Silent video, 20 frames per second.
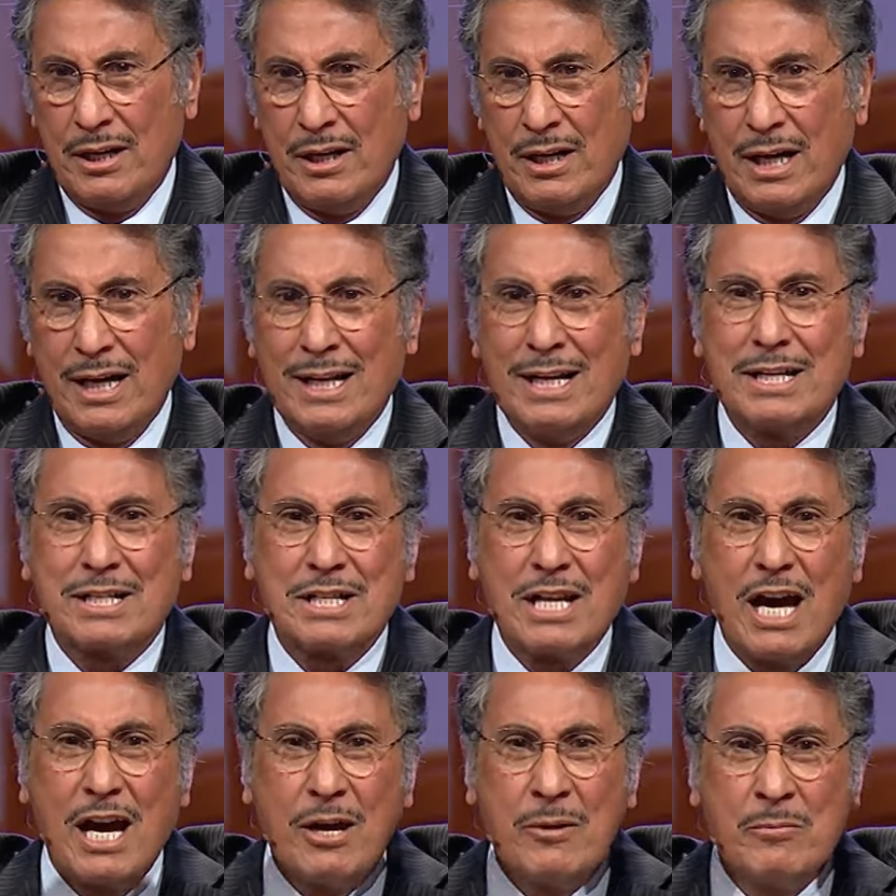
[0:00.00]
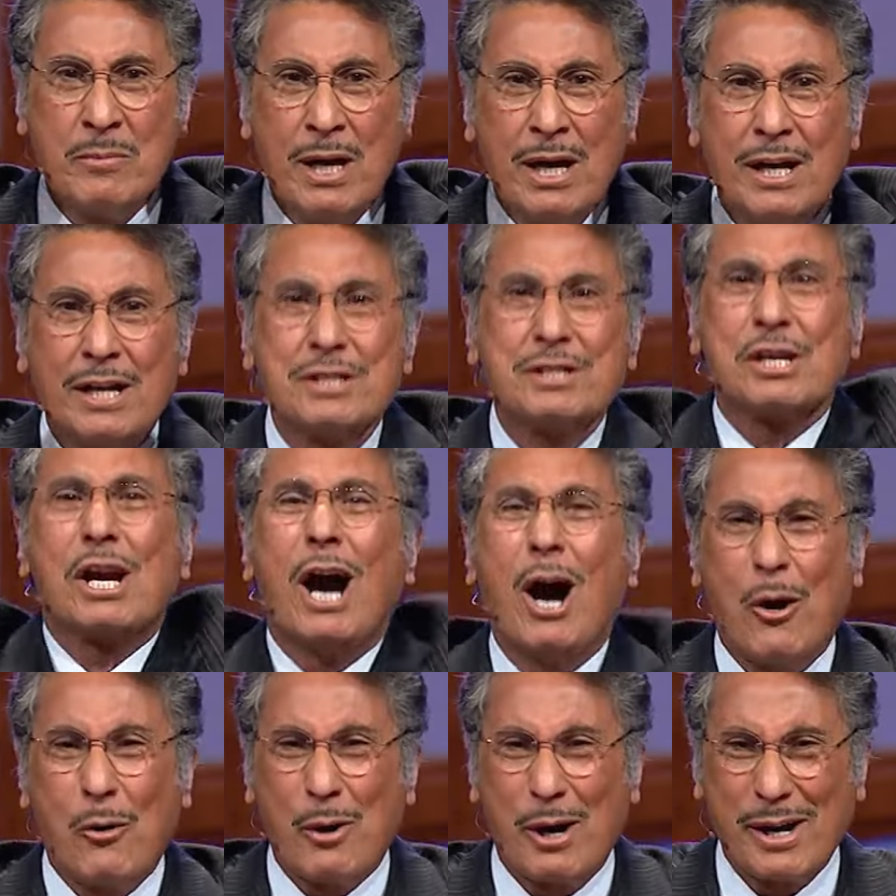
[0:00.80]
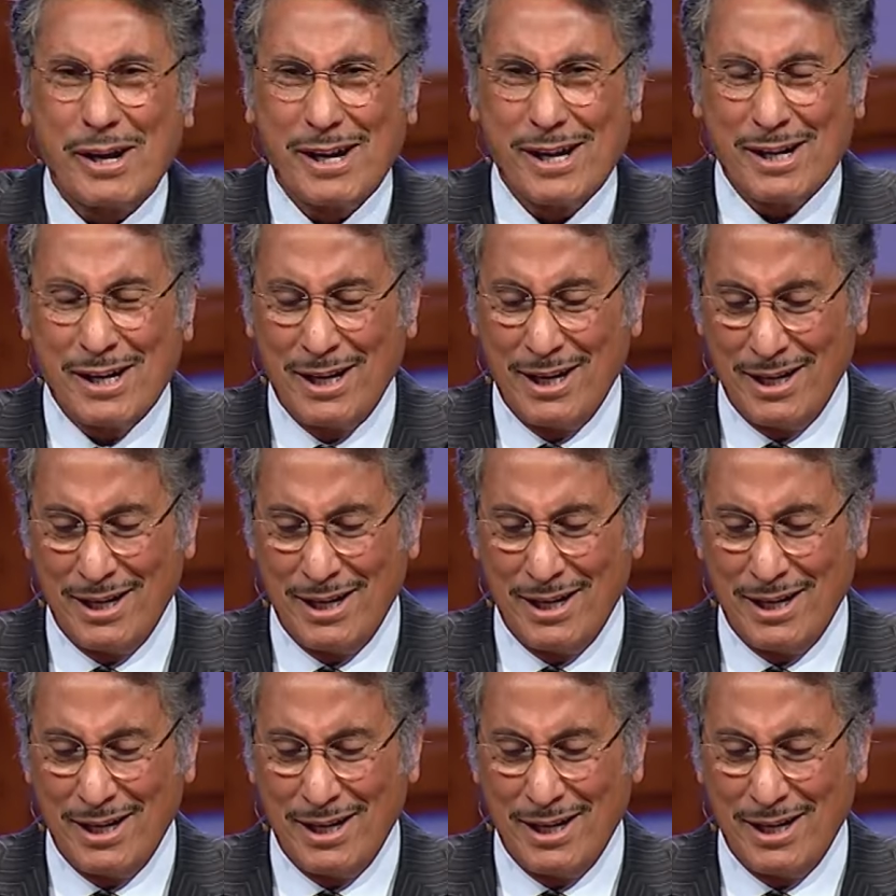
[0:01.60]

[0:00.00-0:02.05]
And his name is Yahweh.